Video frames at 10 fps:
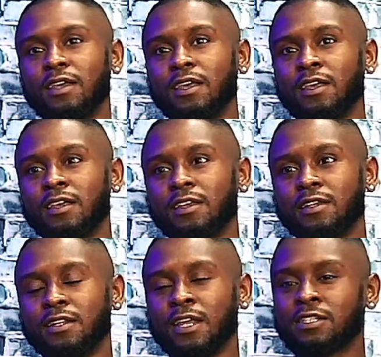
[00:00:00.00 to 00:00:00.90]

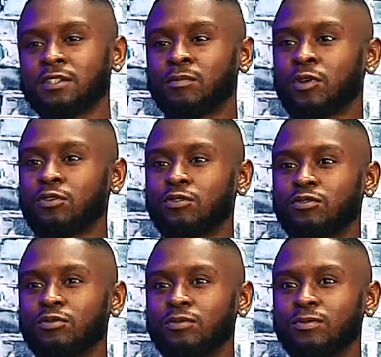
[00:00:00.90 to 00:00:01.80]
And that's the
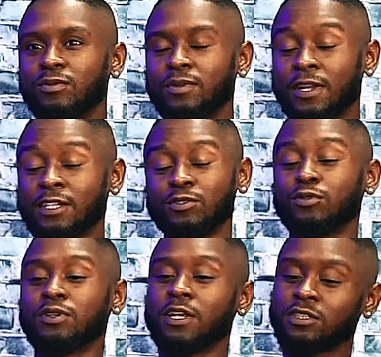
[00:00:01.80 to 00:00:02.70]
mode that's
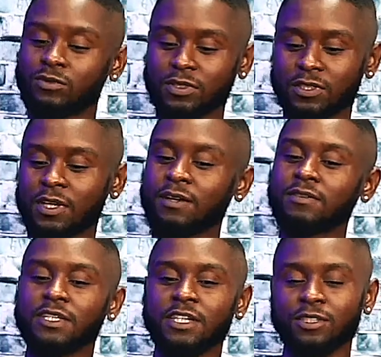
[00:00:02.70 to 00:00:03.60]
well, that's what the
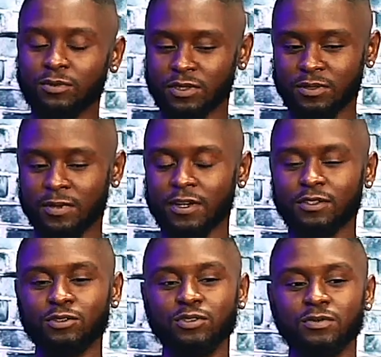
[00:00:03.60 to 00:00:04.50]
conversation was about.
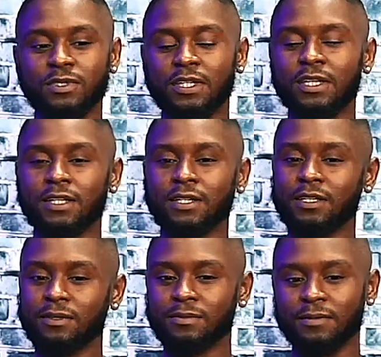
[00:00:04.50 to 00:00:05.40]
You was digging deep.